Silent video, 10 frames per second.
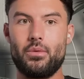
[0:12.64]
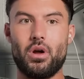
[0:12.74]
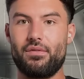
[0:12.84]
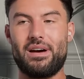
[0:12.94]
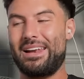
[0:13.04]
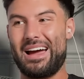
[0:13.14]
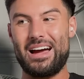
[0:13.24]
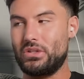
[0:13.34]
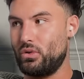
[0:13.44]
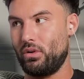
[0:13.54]
not a fan
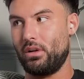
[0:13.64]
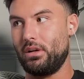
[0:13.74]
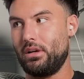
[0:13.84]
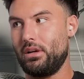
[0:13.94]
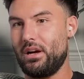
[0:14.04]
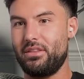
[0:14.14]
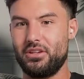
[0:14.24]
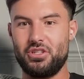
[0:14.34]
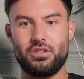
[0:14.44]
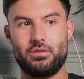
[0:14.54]
at all. I
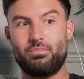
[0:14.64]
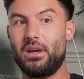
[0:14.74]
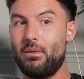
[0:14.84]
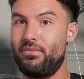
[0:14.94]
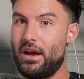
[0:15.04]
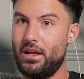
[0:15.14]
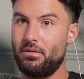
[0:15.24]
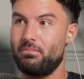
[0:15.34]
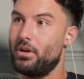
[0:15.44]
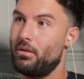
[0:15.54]
think she's become very,
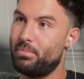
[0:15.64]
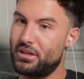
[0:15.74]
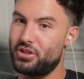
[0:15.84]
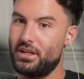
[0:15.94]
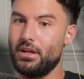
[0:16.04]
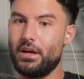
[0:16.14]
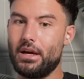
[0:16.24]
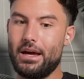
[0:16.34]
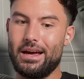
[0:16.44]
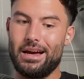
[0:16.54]

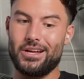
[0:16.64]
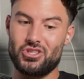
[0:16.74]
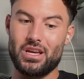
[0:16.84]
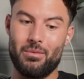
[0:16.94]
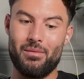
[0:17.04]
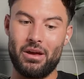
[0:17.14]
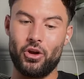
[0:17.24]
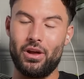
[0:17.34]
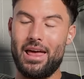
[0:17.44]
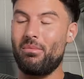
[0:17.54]
and she's coming at my
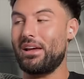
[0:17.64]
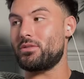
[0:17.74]
girl Emily as